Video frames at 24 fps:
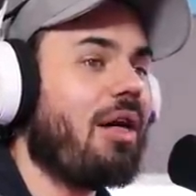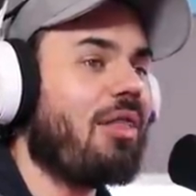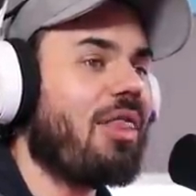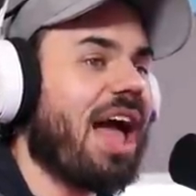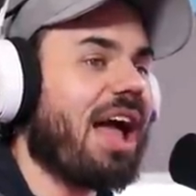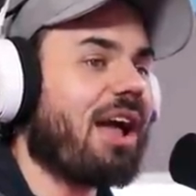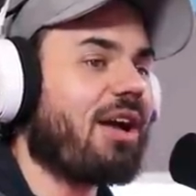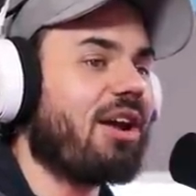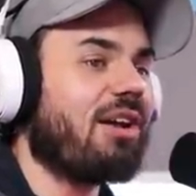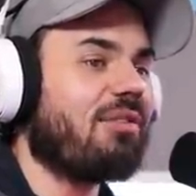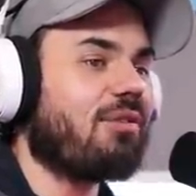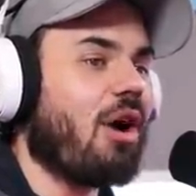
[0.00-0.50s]

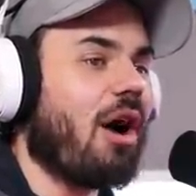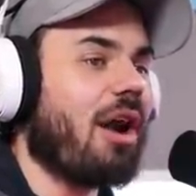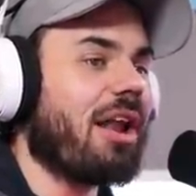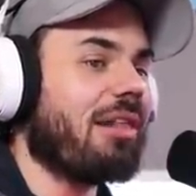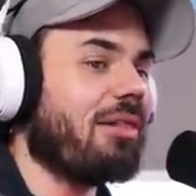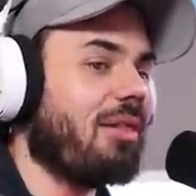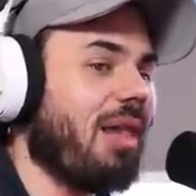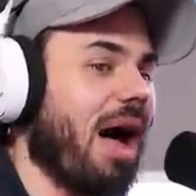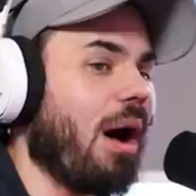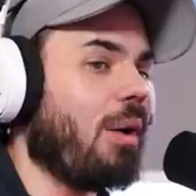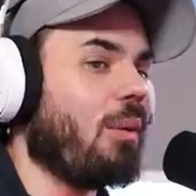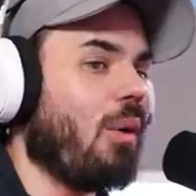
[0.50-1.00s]
that could have gone a
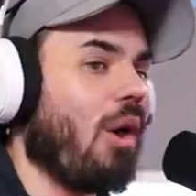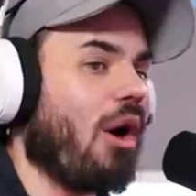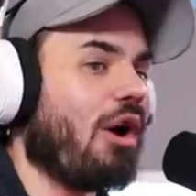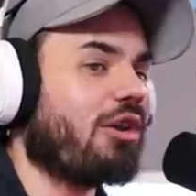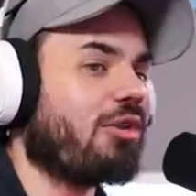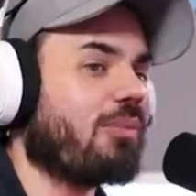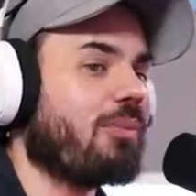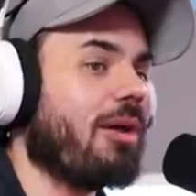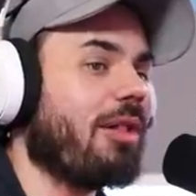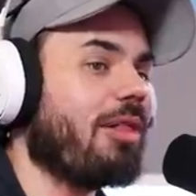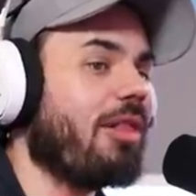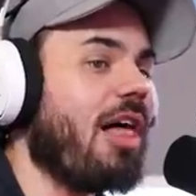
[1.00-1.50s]
lot
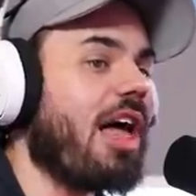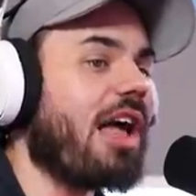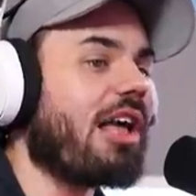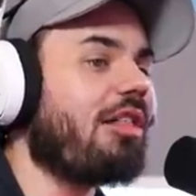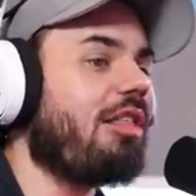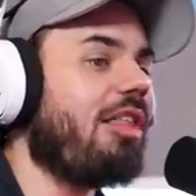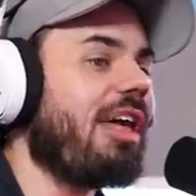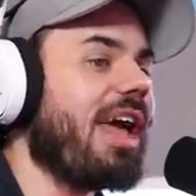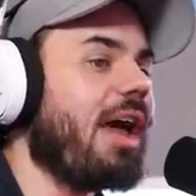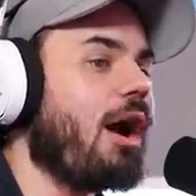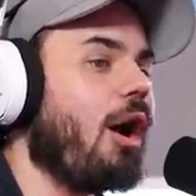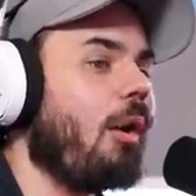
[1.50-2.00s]
worse, but
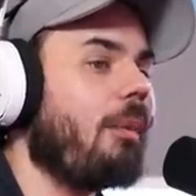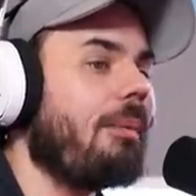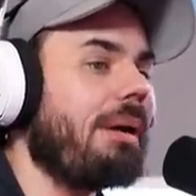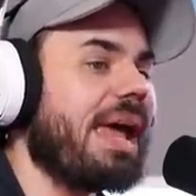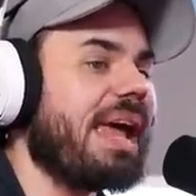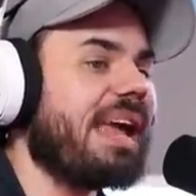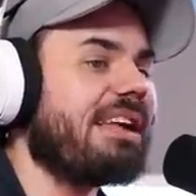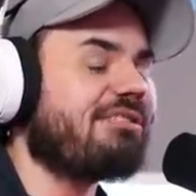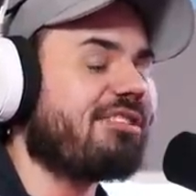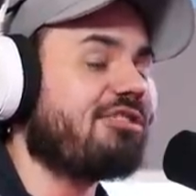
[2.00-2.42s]
luckily OB is a